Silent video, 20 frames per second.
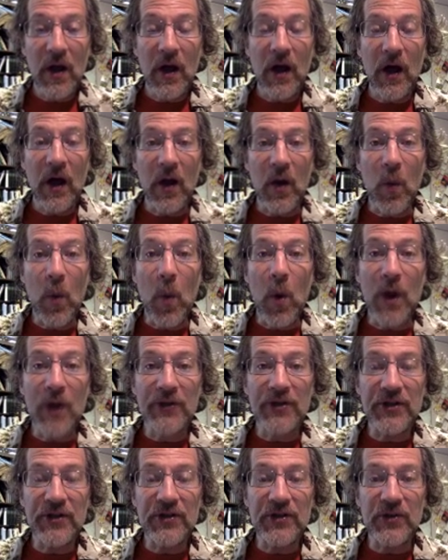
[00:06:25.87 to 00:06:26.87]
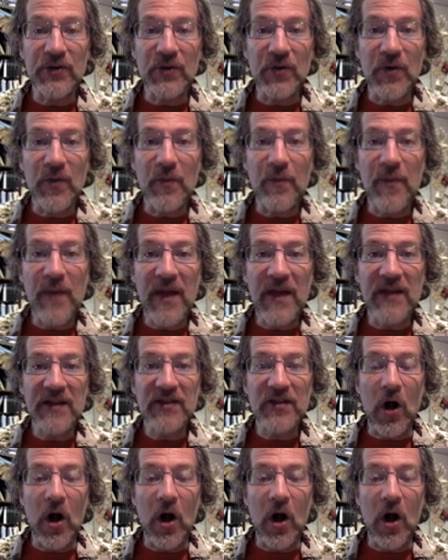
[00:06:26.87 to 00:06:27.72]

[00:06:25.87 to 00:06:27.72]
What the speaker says: want to do based